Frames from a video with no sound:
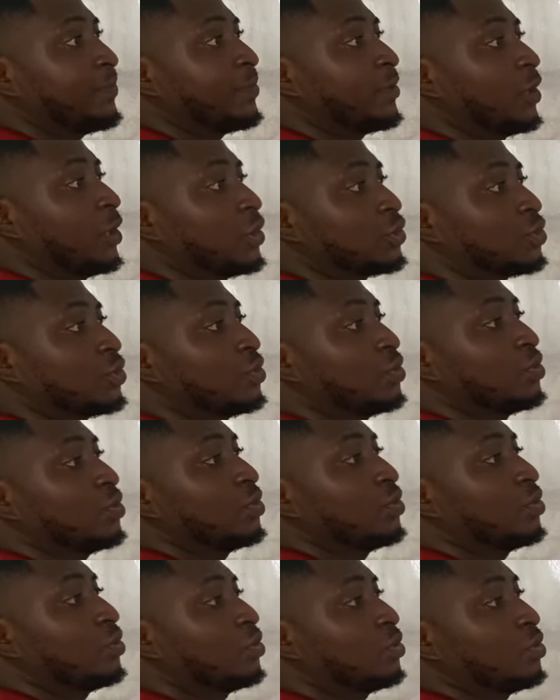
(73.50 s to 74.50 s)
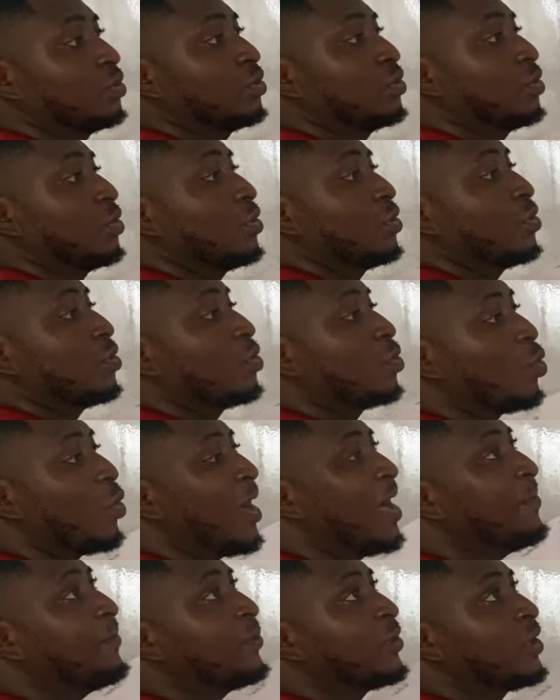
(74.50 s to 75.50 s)
plus
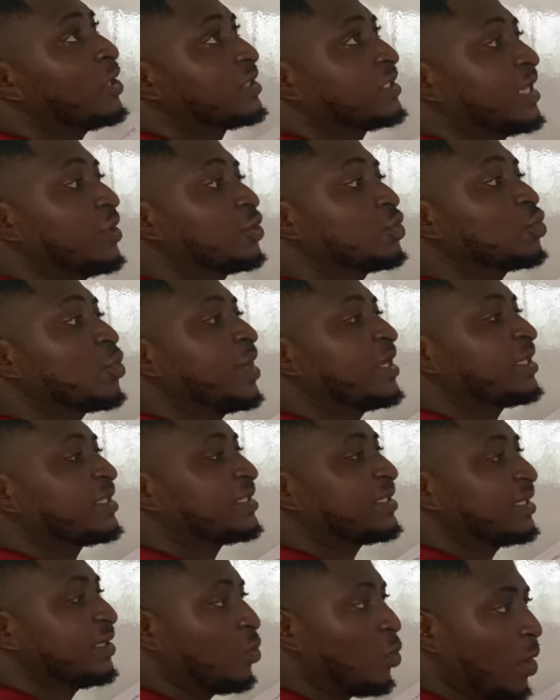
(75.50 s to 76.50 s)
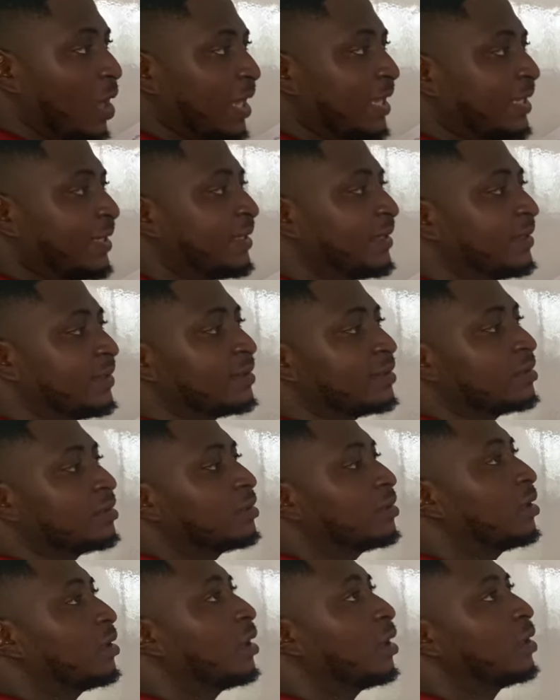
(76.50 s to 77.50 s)
one plus zero square is still one
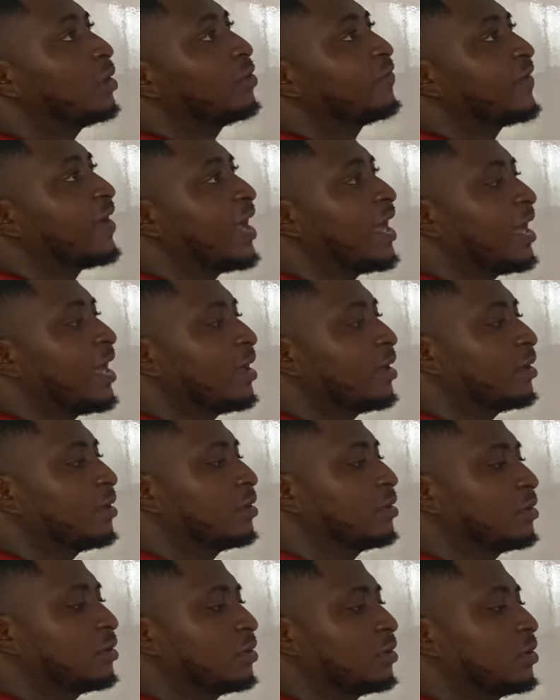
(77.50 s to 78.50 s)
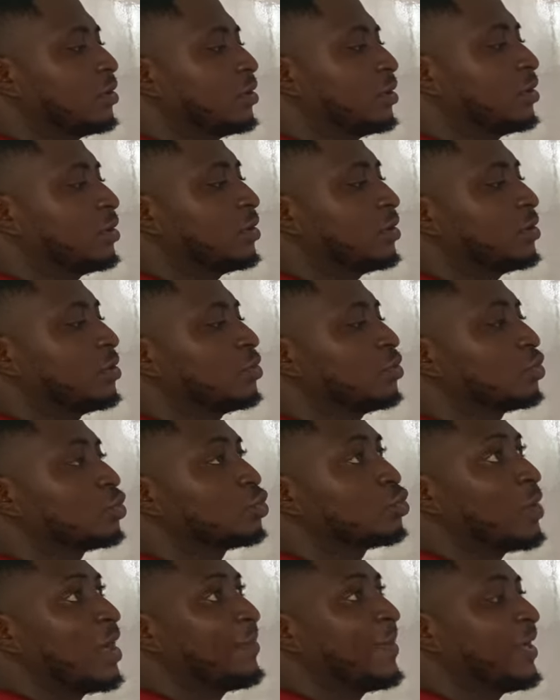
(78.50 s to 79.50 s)
all over root
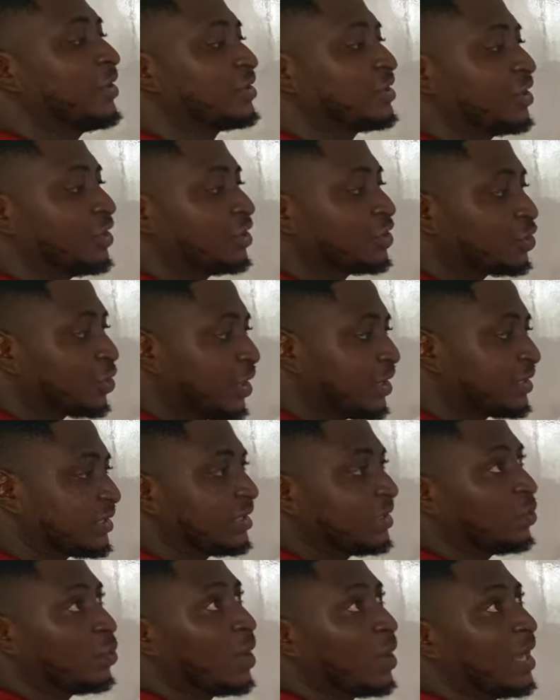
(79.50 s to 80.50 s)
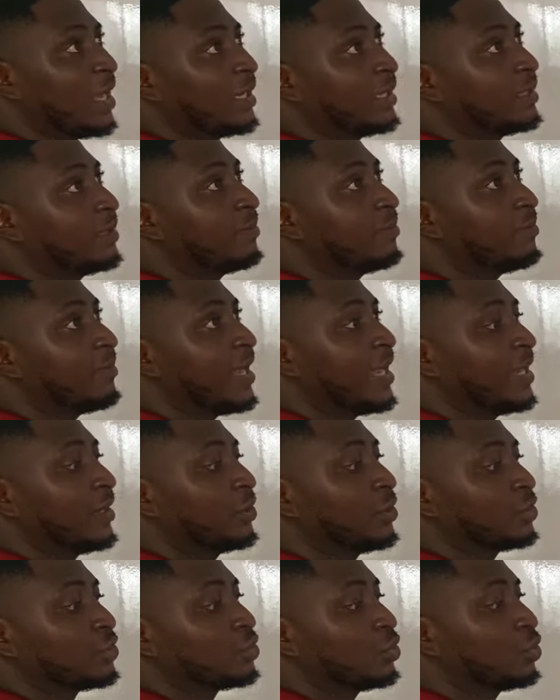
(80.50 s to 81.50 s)
one minus zero square is still one
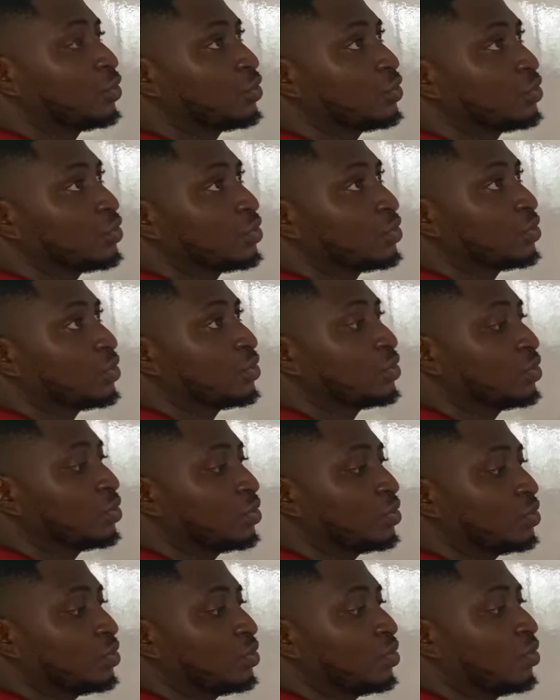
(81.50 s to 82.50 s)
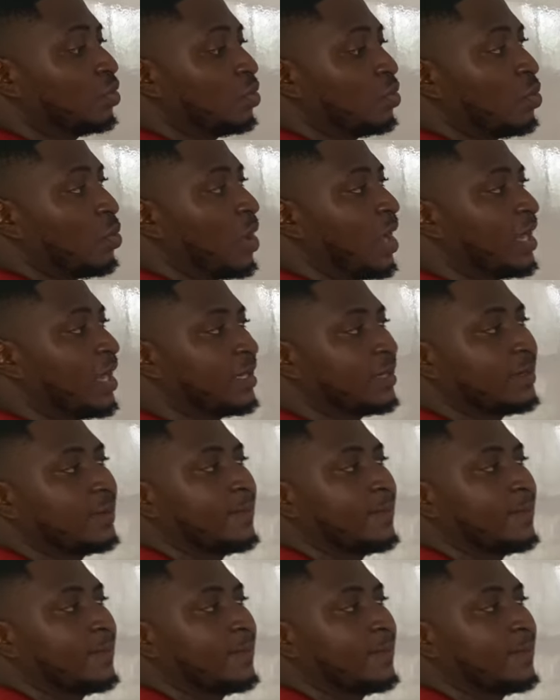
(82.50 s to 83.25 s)
minus root one.